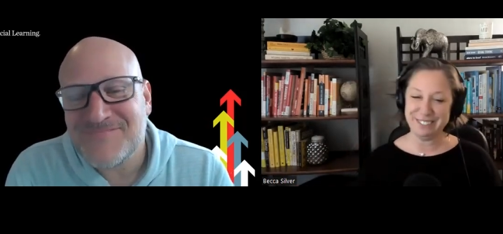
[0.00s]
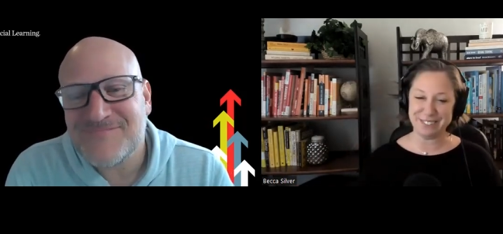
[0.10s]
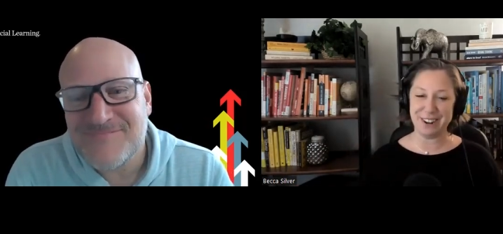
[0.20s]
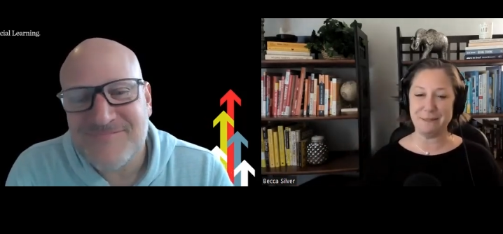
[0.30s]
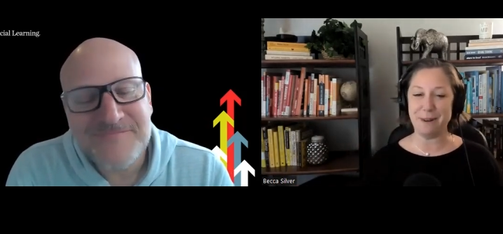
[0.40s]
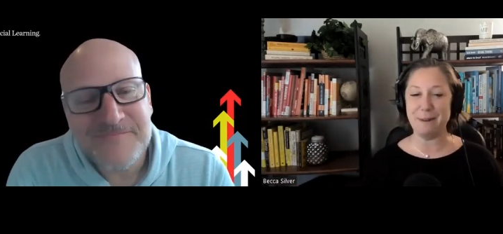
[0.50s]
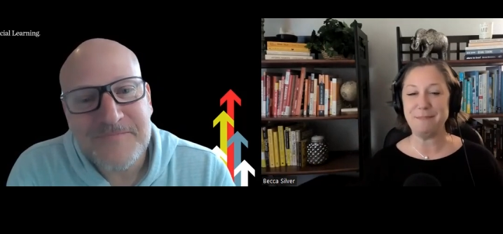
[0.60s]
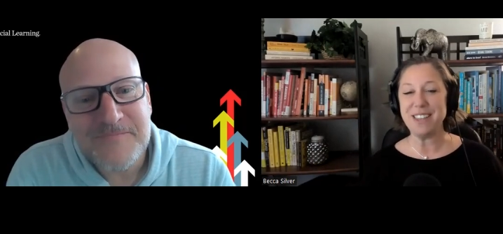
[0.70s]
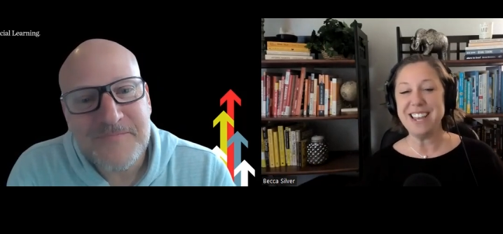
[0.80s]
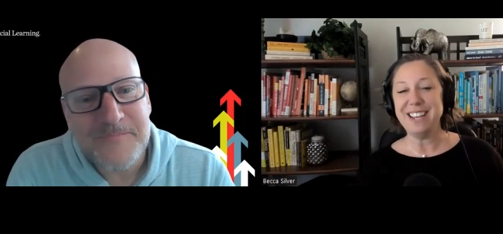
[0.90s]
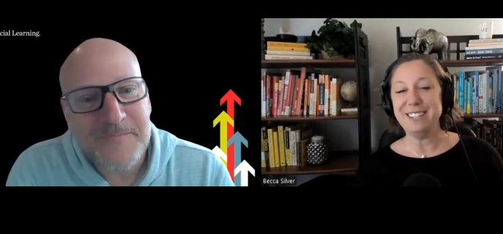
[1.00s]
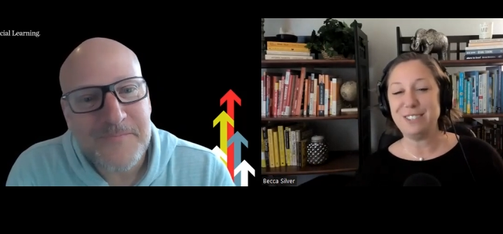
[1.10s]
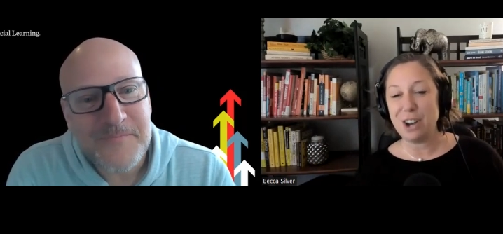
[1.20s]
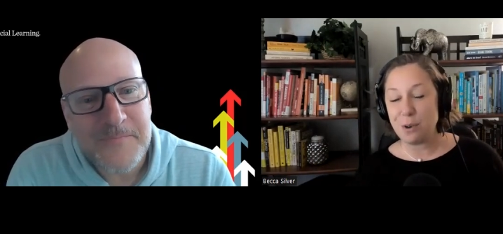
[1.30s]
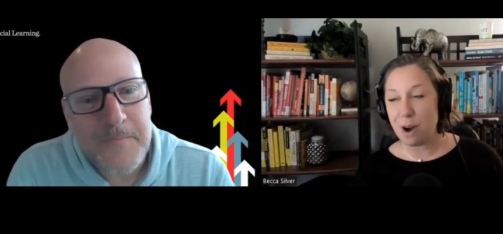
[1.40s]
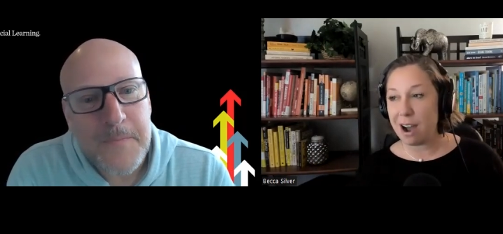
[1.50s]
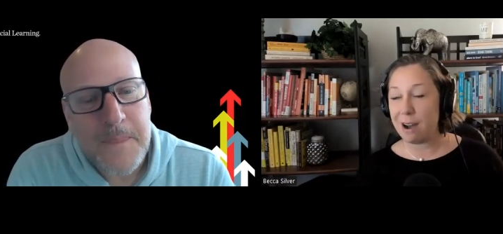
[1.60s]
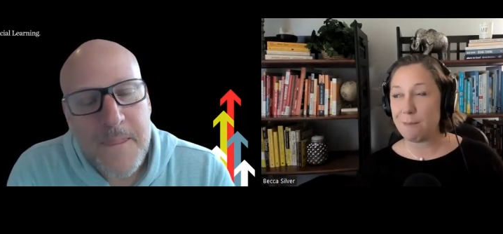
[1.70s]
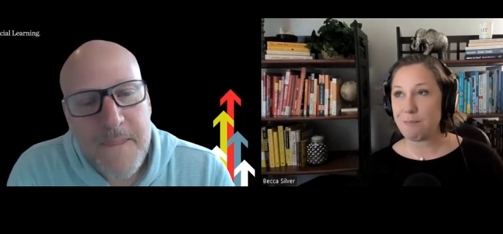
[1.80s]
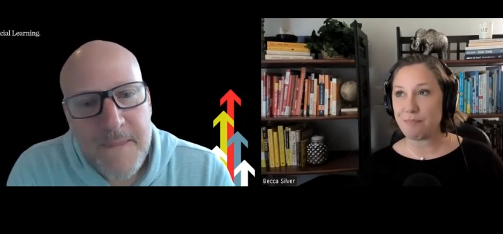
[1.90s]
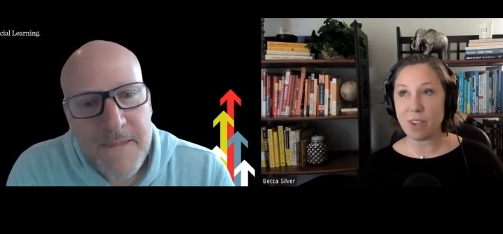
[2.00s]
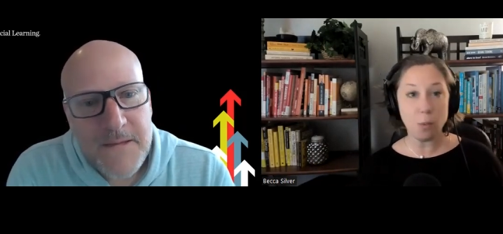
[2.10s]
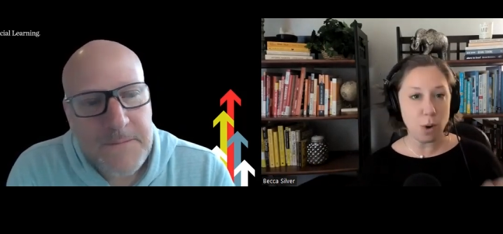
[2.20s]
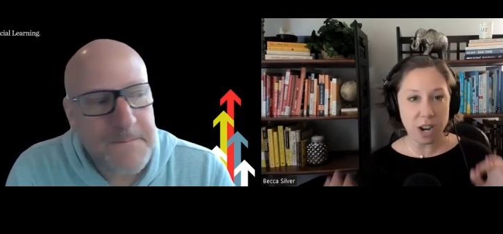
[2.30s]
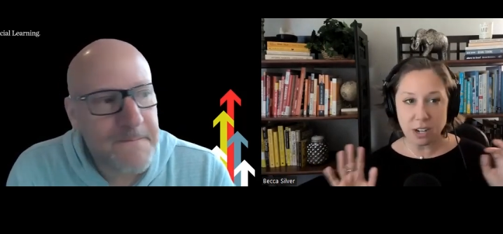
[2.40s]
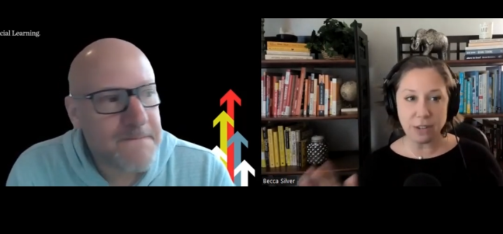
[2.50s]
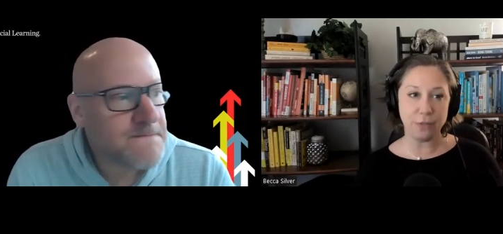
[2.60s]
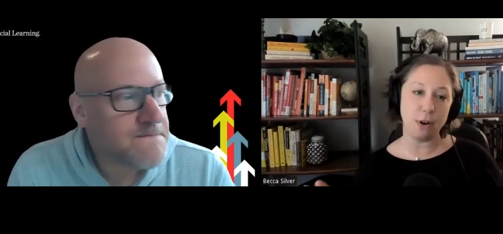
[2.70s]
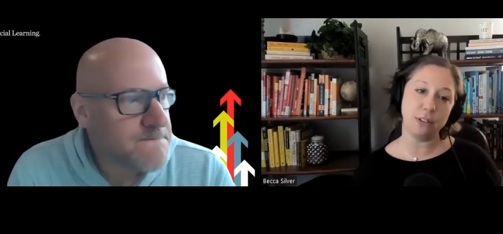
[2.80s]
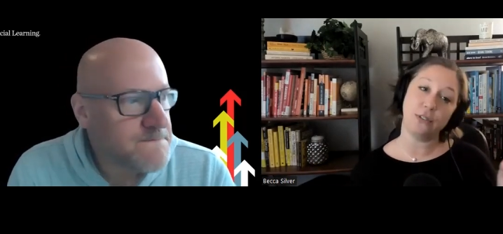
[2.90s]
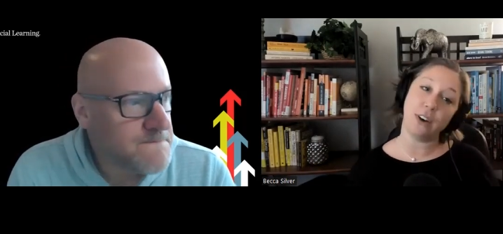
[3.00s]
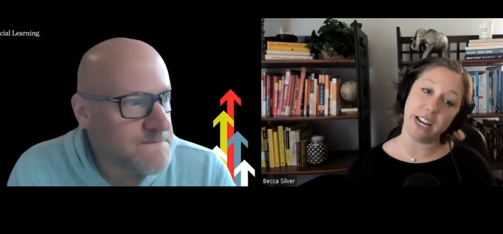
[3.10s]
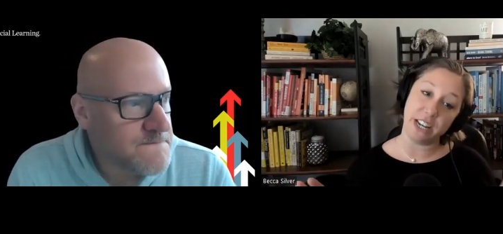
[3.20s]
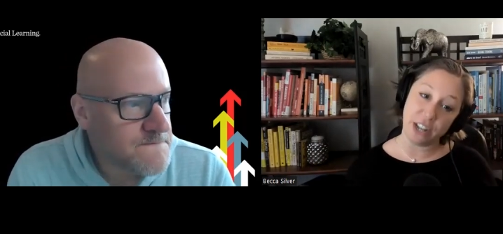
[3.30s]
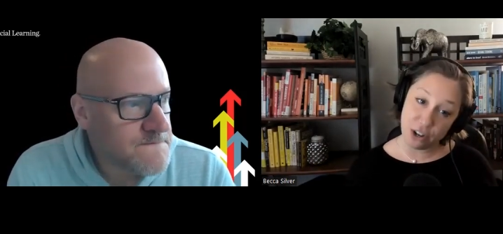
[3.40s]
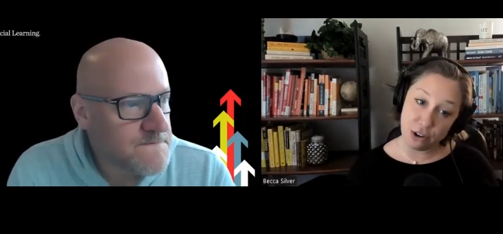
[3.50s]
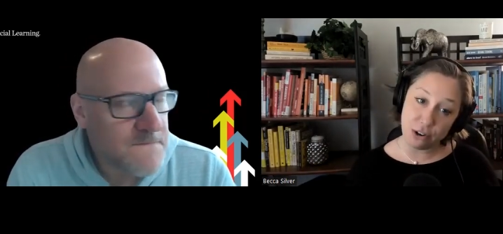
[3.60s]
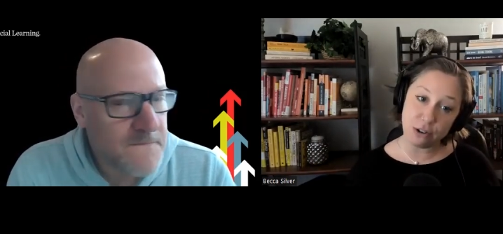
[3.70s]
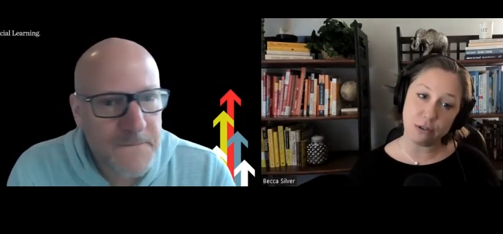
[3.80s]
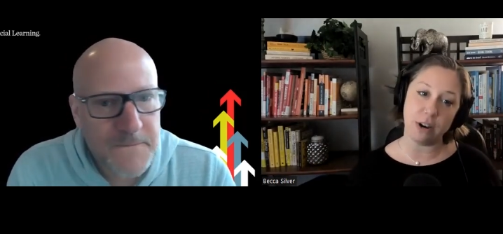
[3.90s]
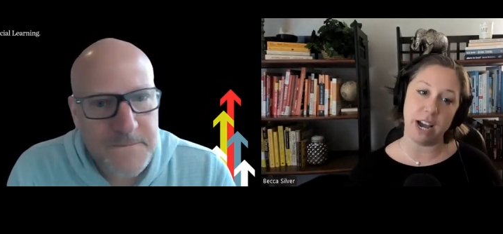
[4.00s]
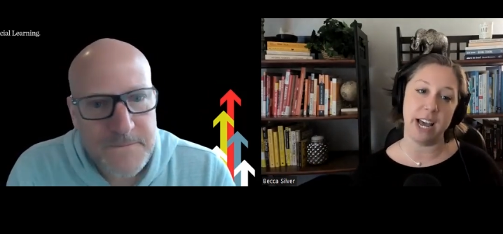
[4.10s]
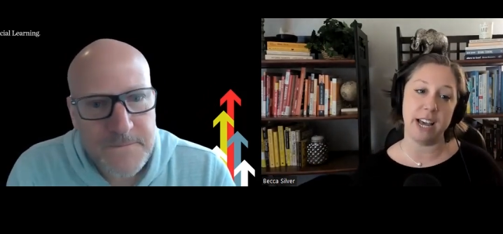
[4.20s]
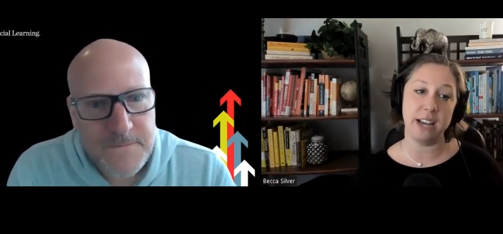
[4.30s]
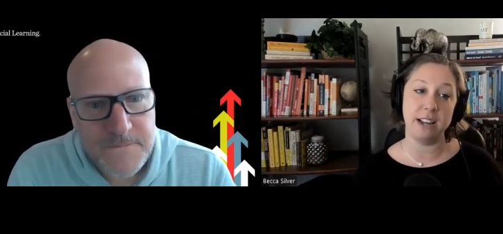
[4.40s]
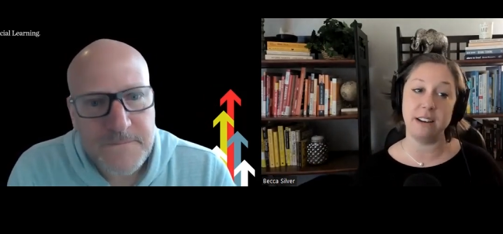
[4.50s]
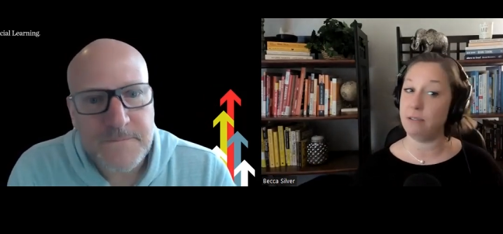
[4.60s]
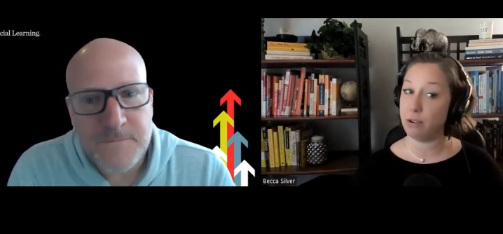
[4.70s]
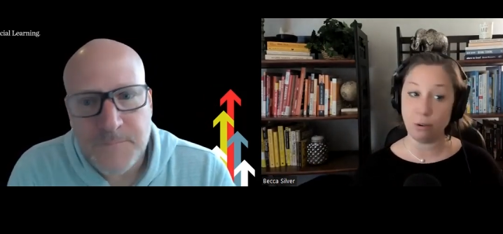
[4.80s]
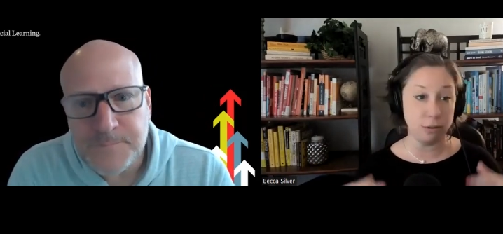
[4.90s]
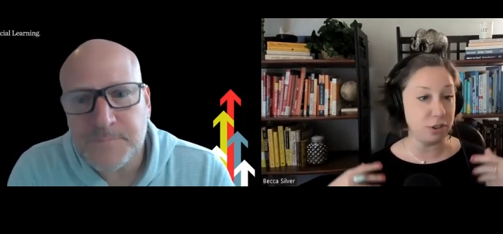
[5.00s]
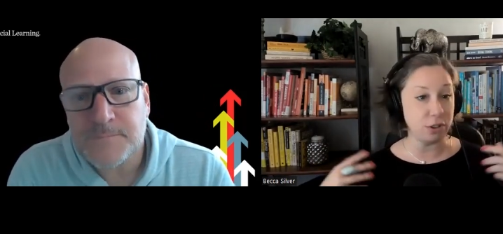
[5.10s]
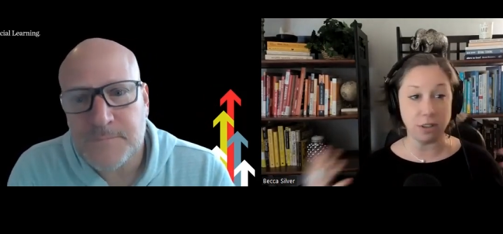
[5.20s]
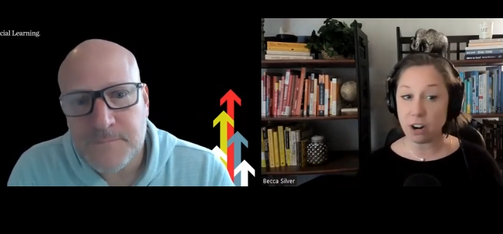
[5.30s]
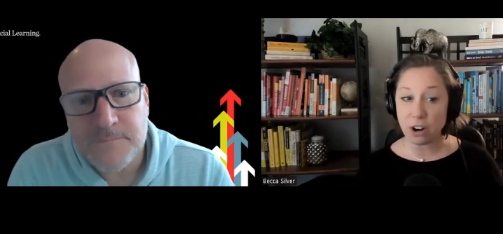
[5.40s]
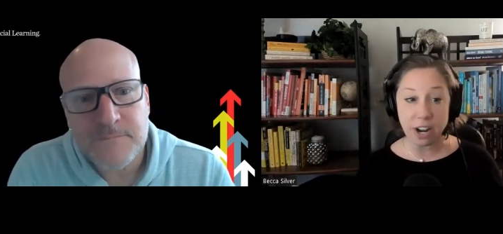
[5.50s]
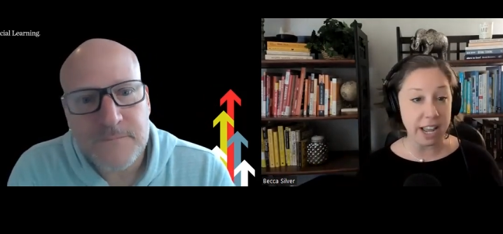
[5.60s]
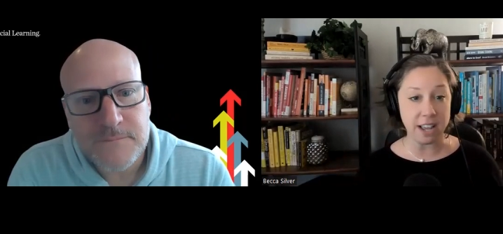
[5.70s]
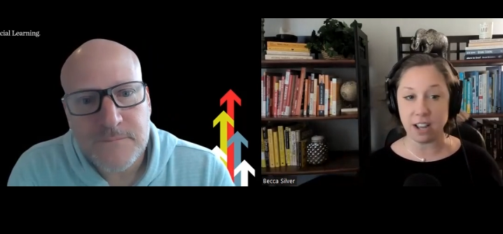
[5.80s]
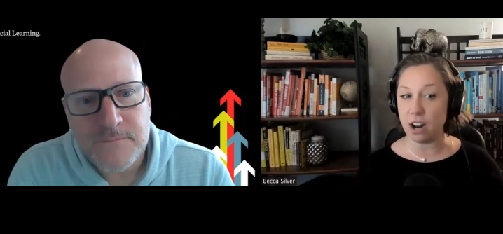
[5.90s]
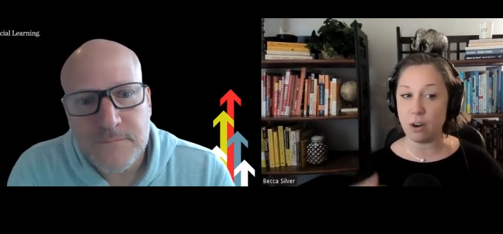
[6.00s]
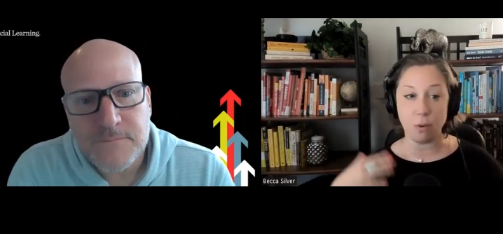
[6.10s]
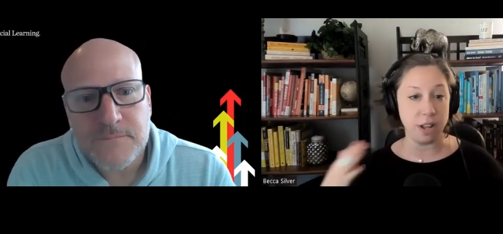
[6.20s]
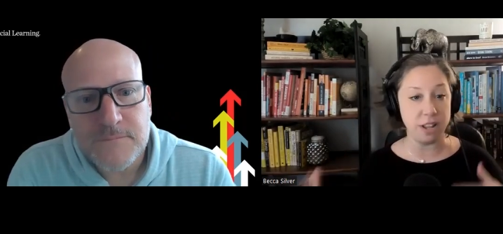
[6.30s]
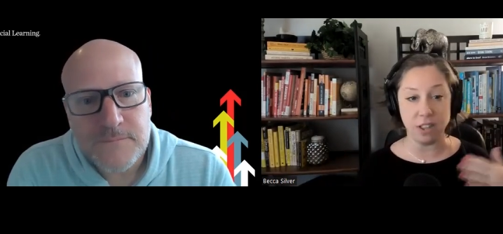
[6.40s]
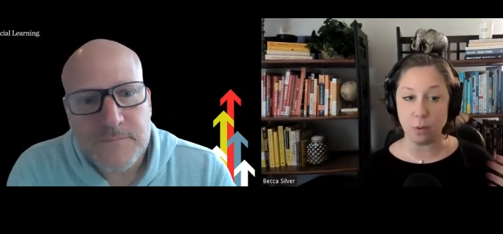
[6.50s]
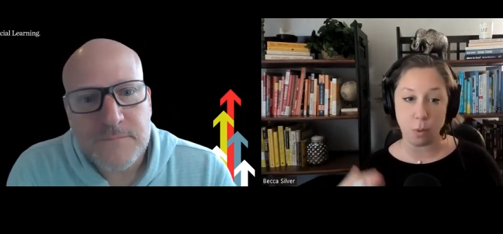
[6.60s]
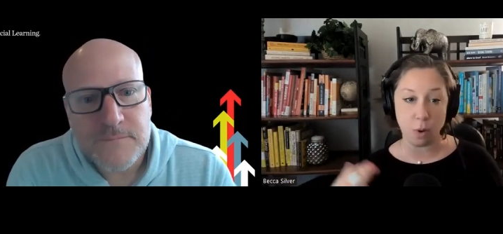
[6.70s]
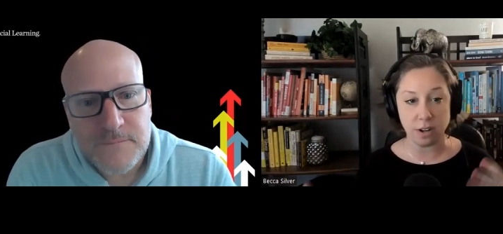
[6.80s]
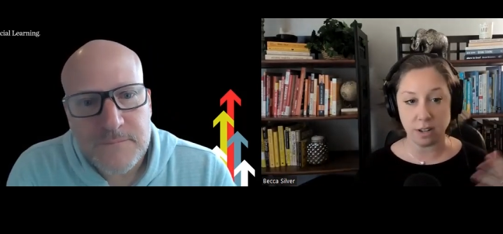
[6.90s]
Speaker 1: we do have to wrap up. So, um, where can folks find you and crucial learning? You know, and and the